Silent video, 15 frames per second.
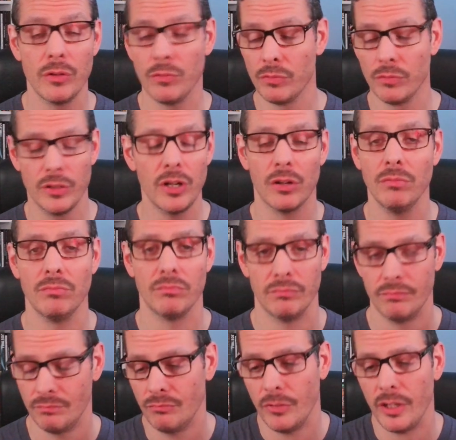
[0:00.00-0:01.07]
you know
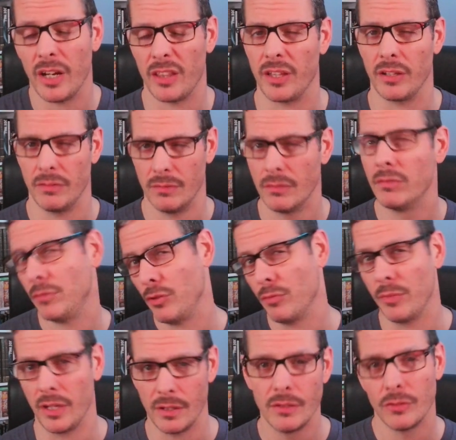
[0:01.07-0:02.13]
we got a thing you and
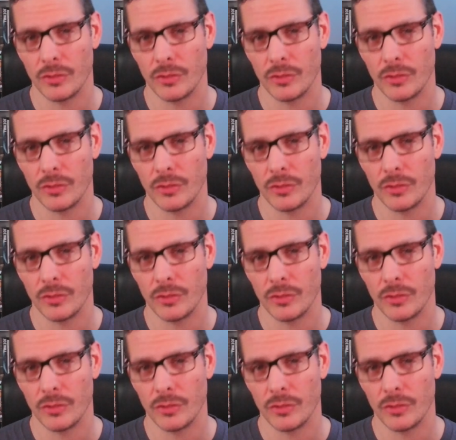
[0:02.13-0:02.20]
me.